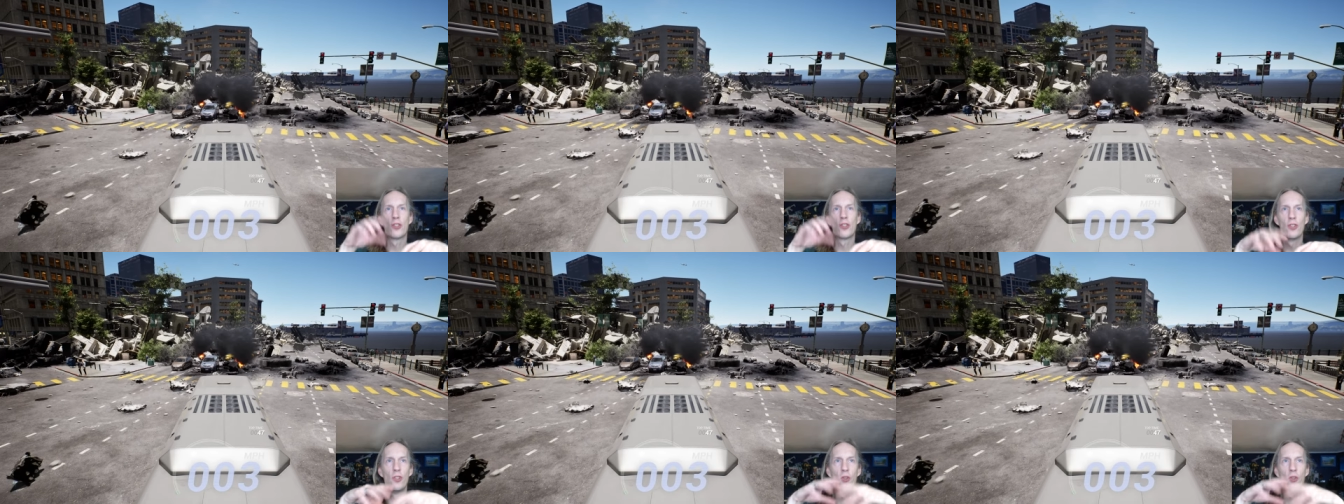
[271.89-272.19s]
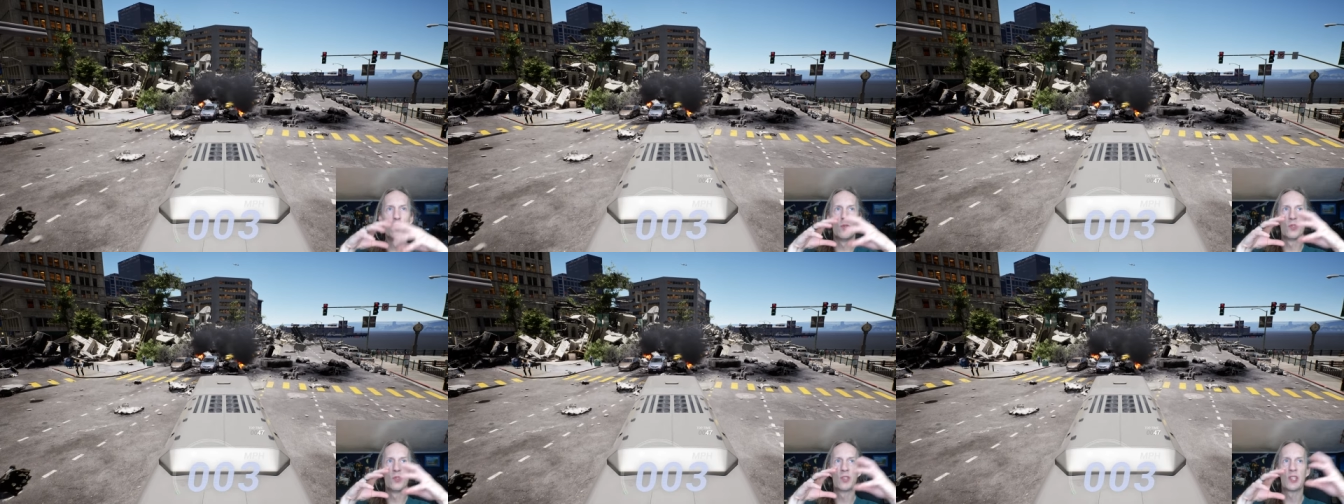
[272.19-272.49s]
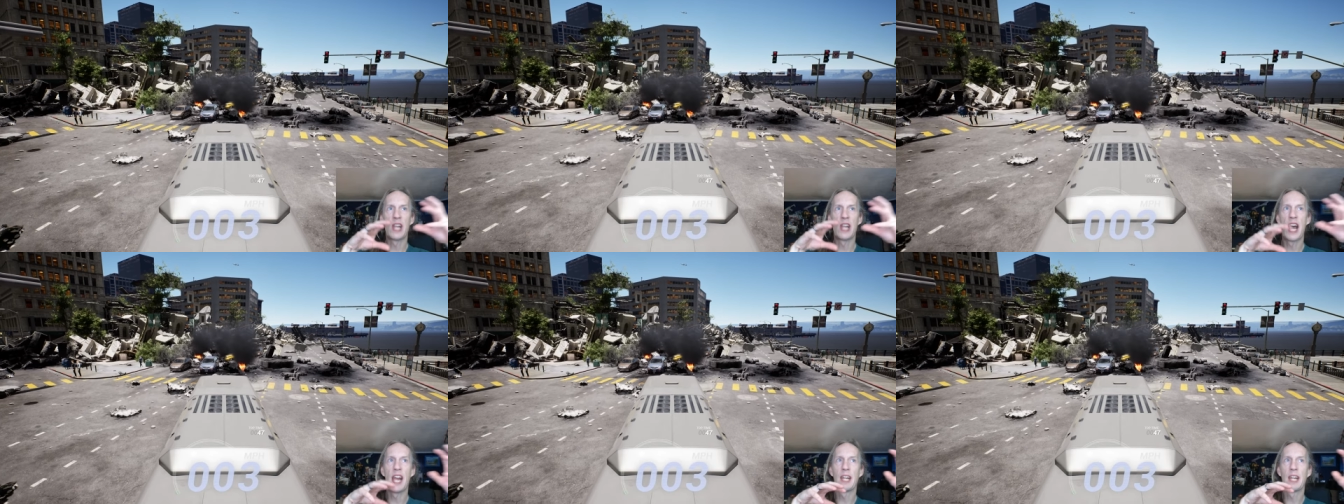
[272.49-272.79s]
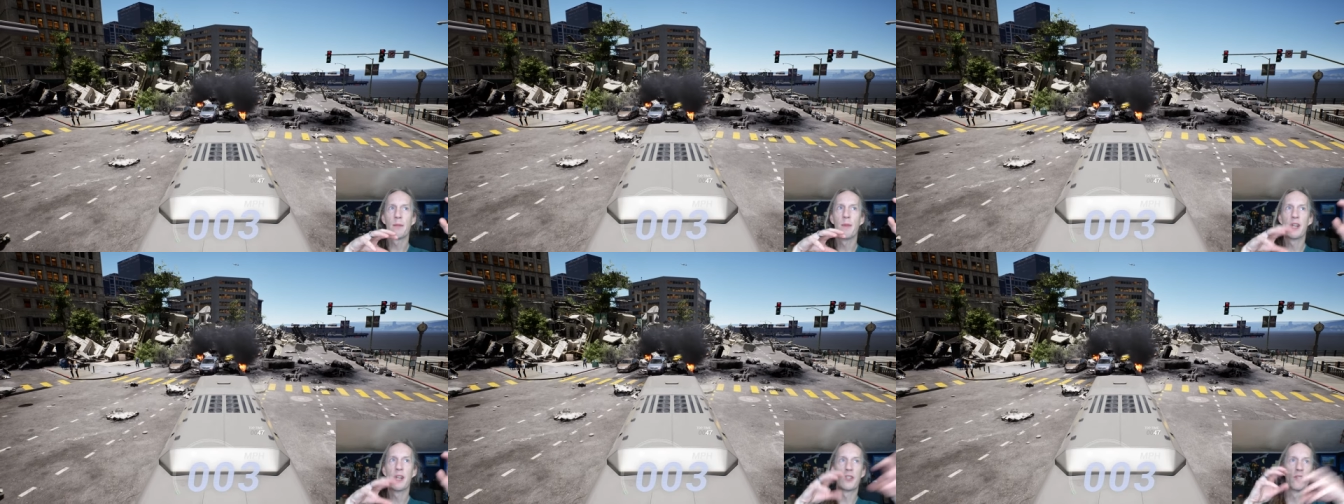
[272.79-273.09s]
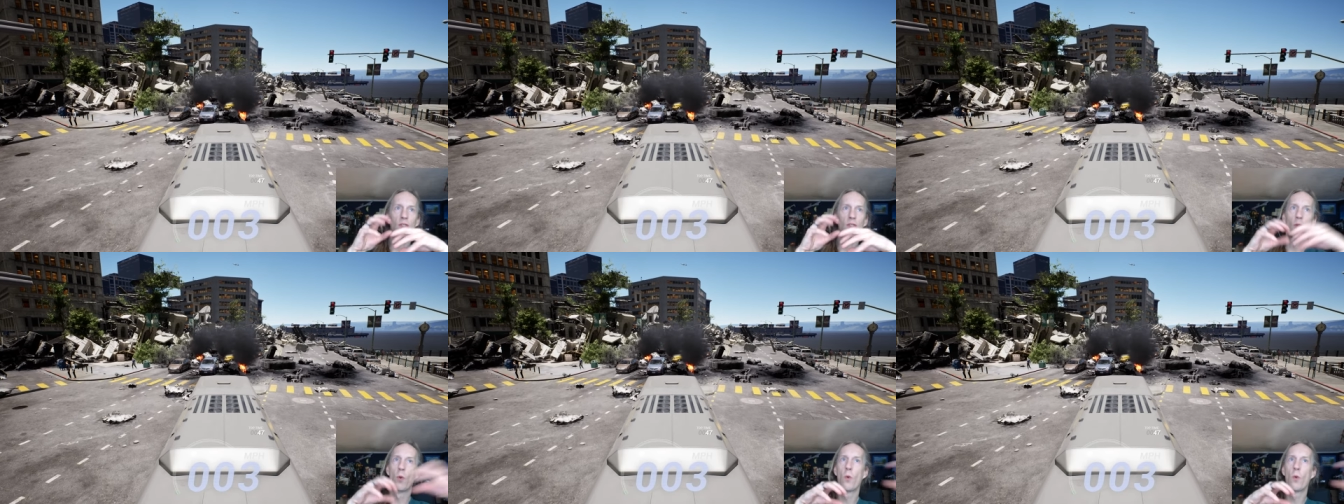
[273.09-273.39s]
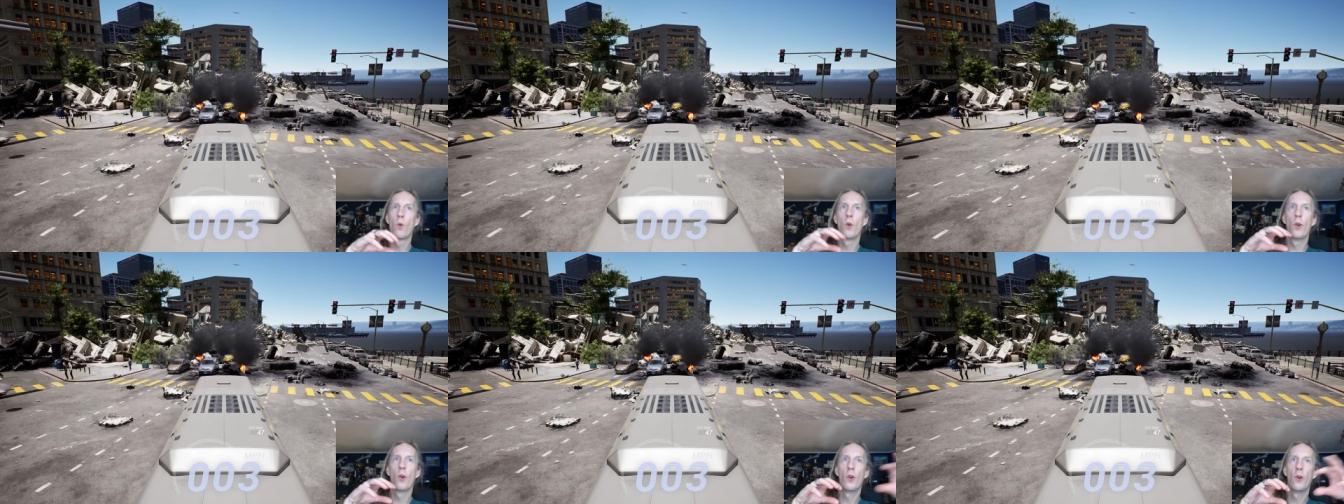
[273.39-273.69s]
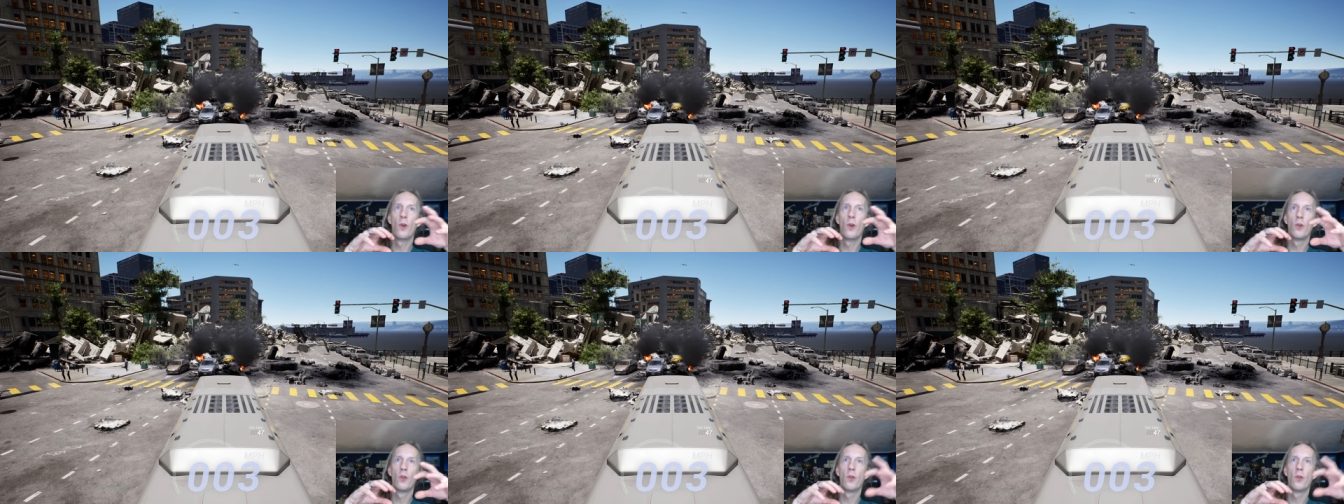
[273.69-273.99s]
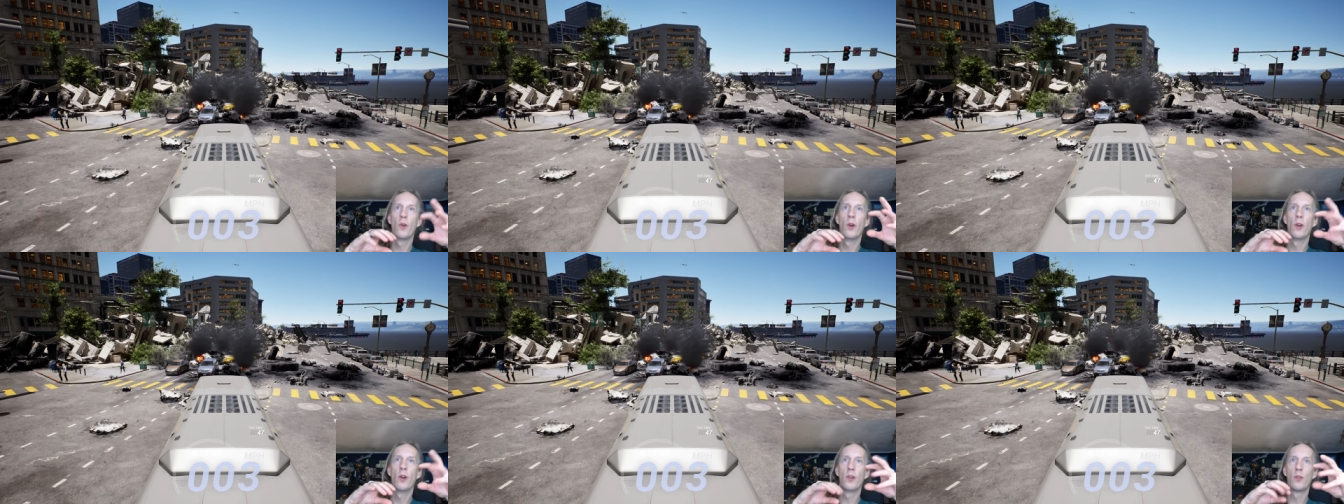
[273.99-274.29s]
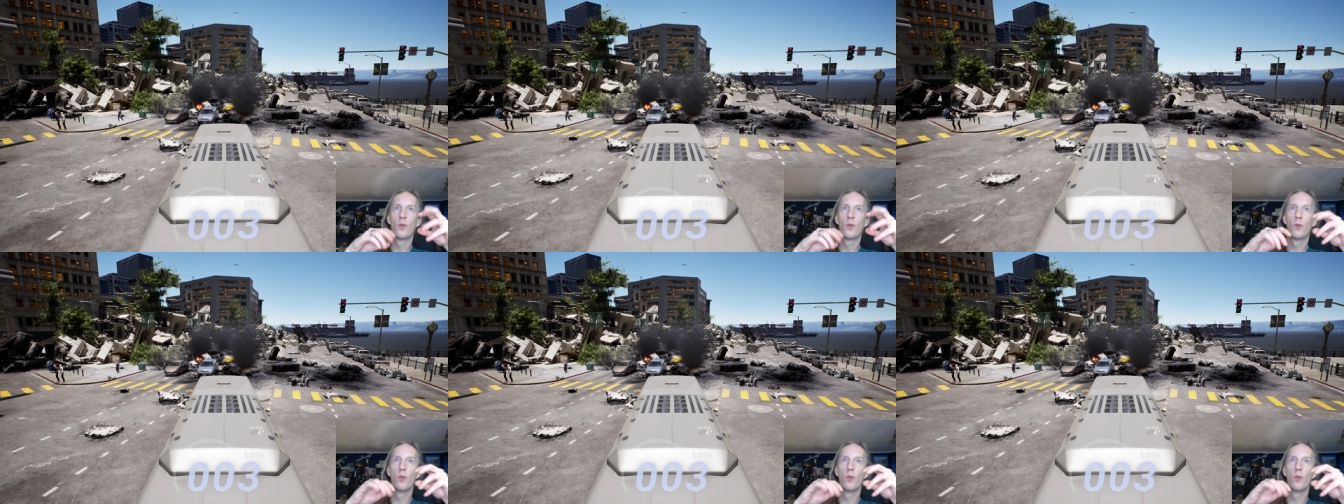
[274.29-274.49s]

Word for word: to static meshes or uh,